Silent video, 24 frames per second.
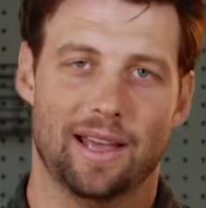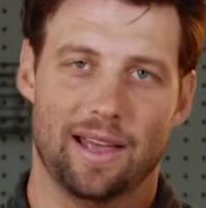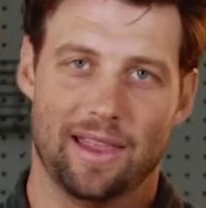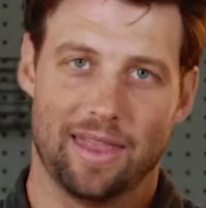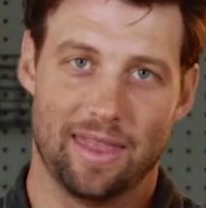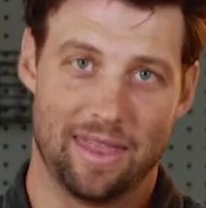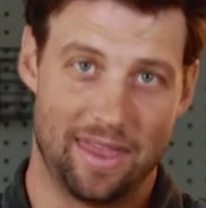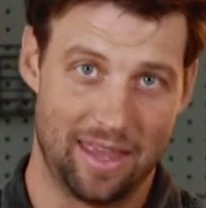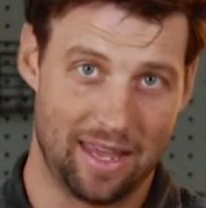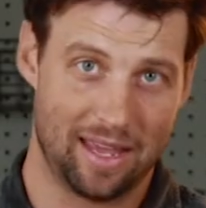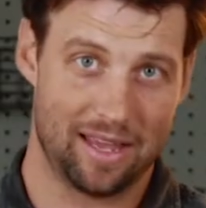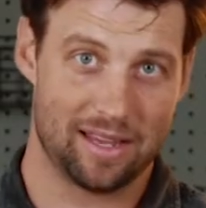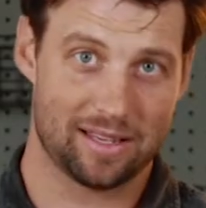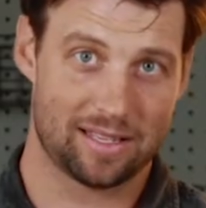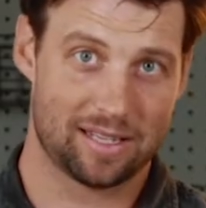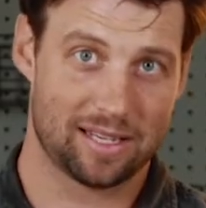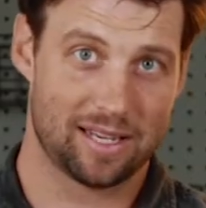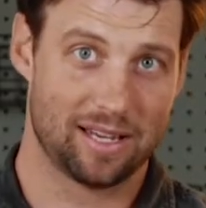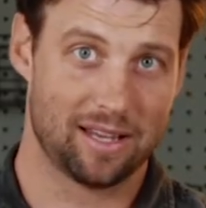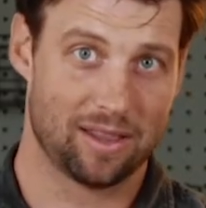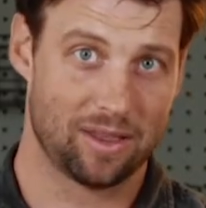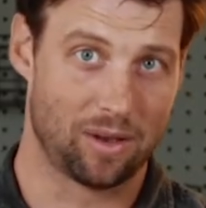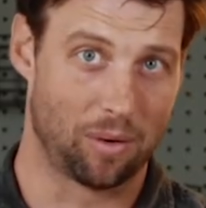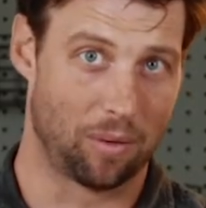
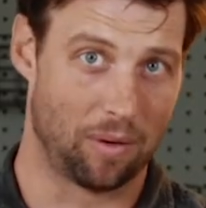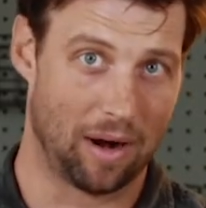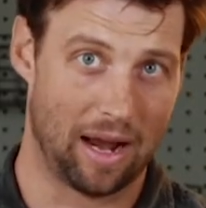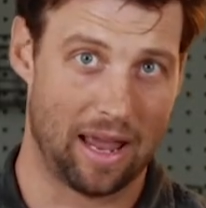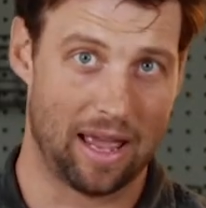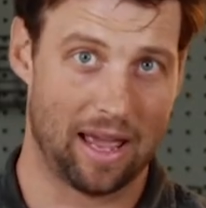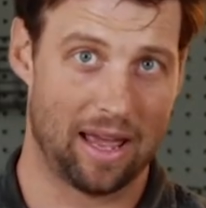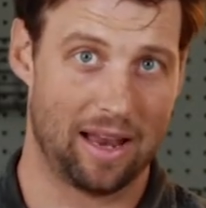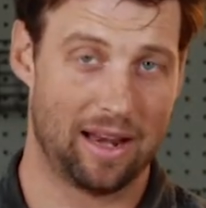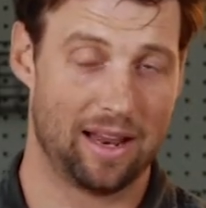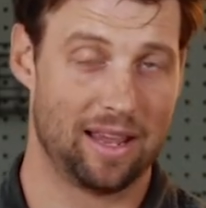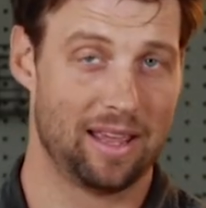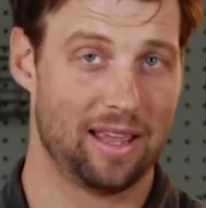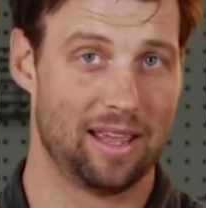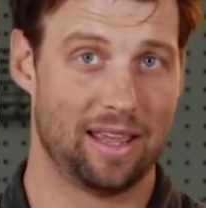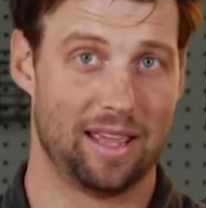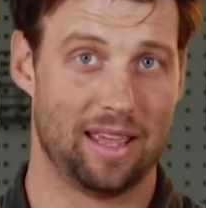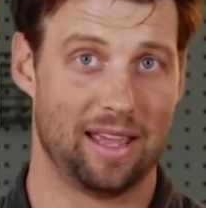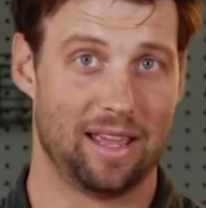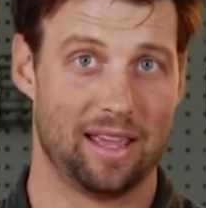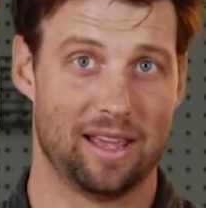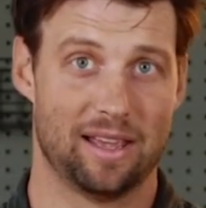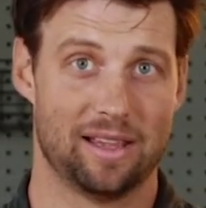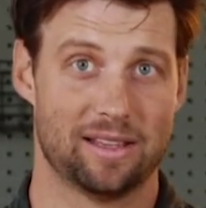This, the red,
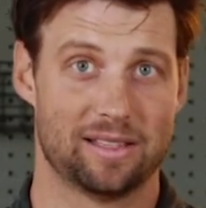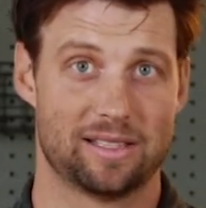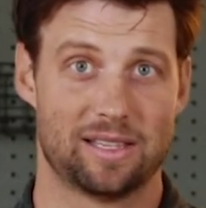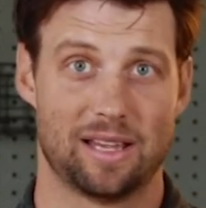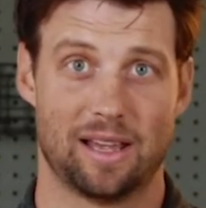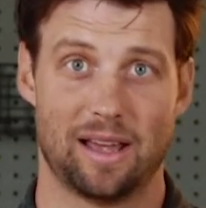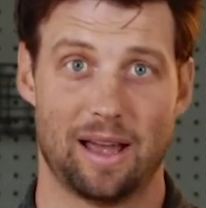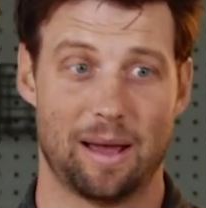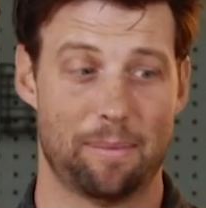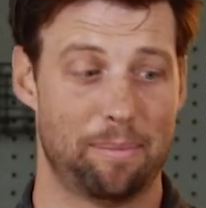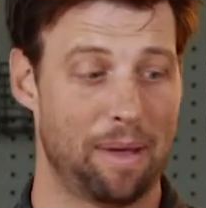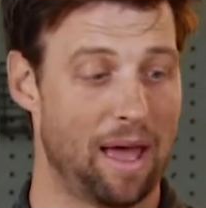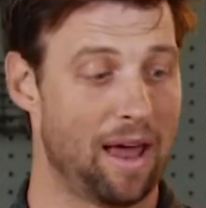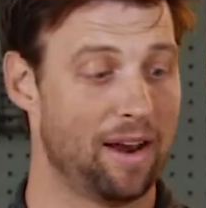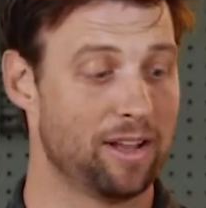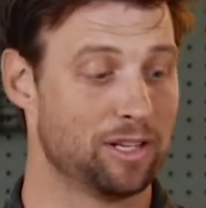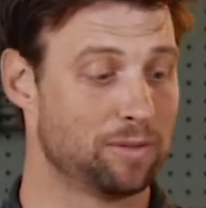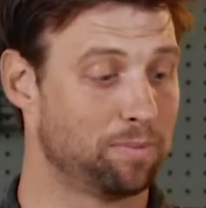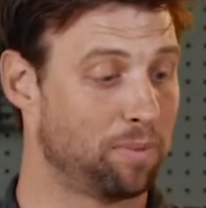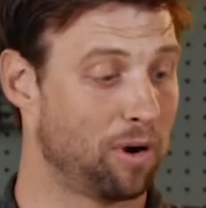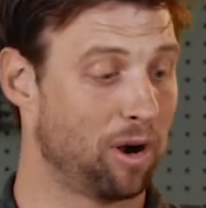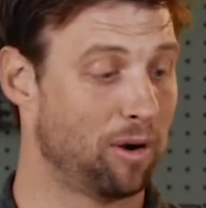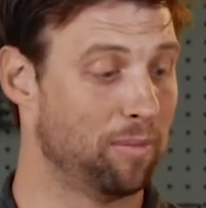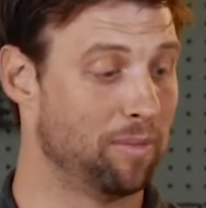is about as
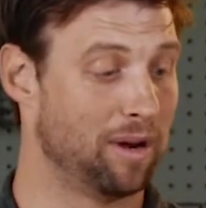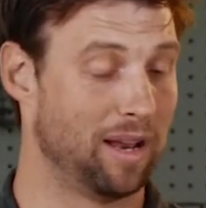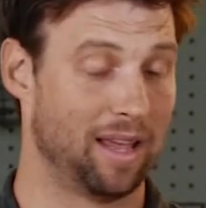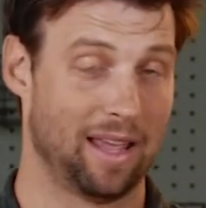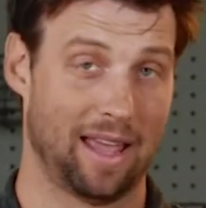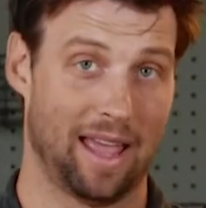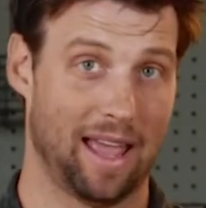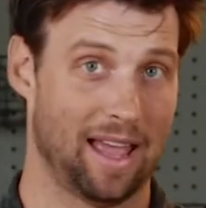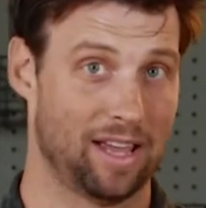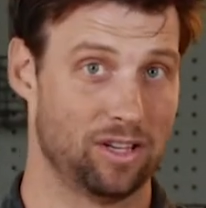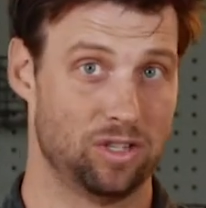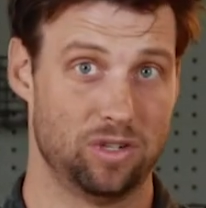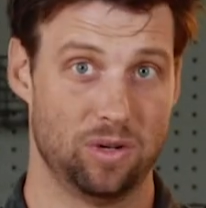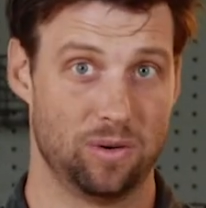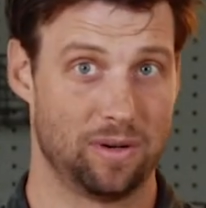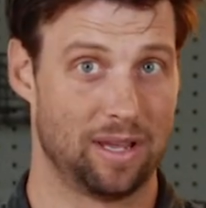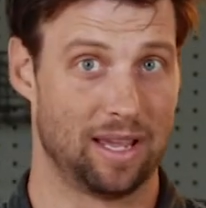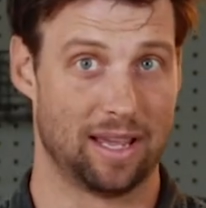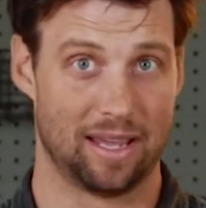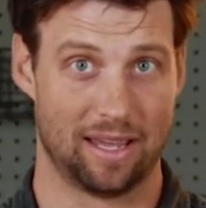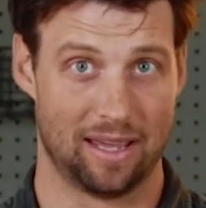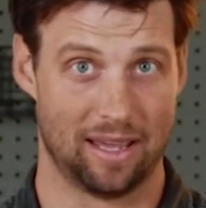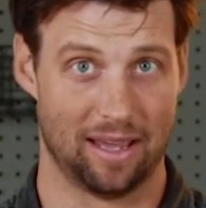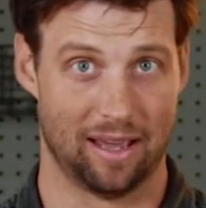permanent as you
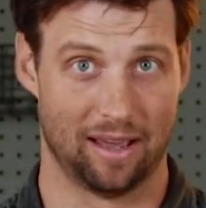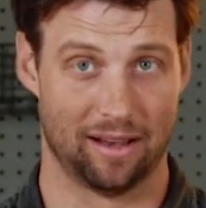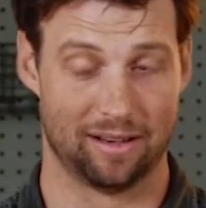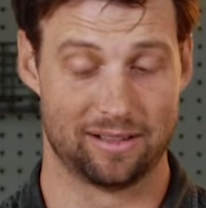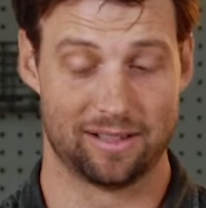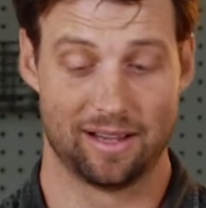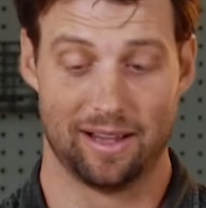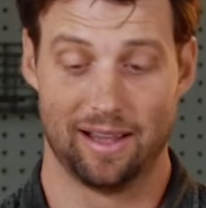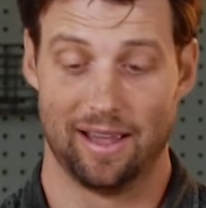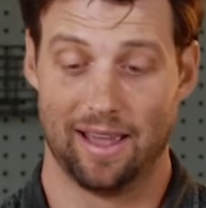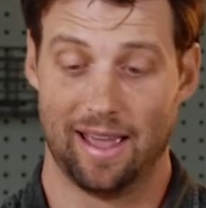can get.